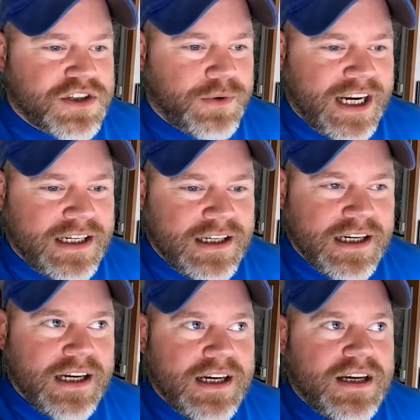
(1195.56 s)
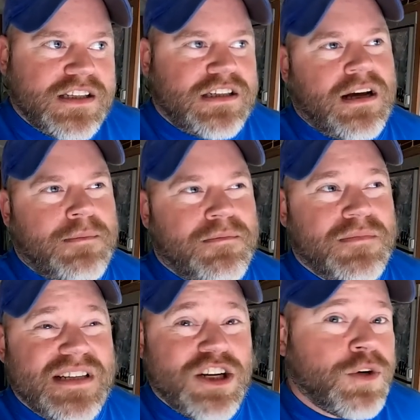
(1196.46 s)
doing
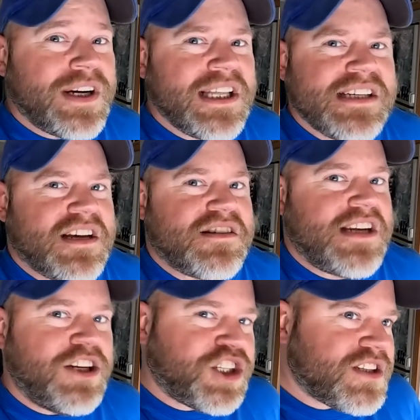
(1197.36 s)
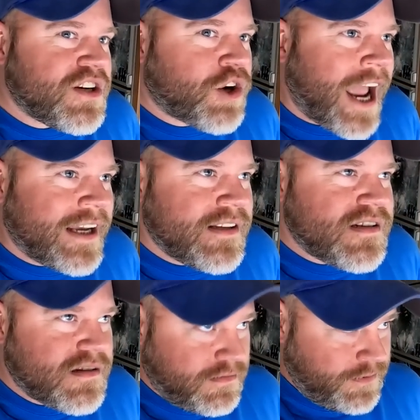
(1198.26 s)
some new releases, Dungeons and
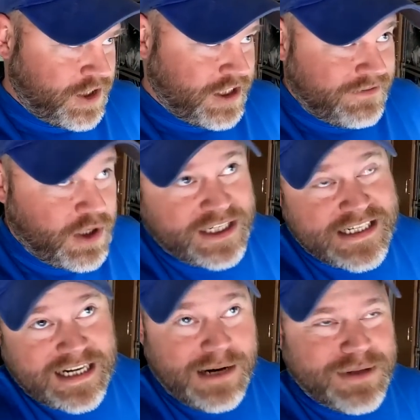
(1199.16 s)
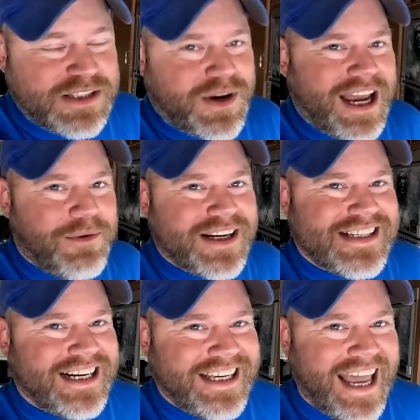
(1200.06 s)
Dragons, which I've already seen, but that's okay, I want to
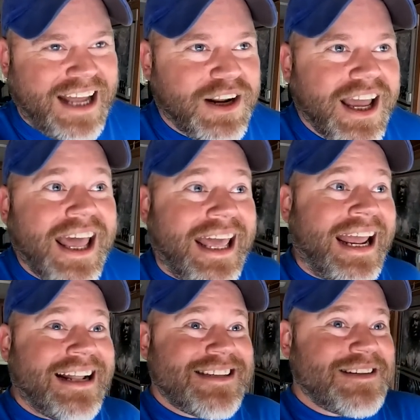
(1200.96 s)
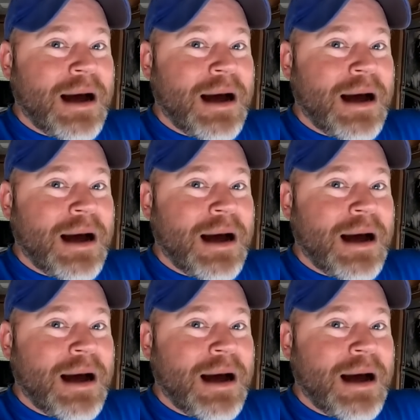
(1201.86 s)
see it again. And it's a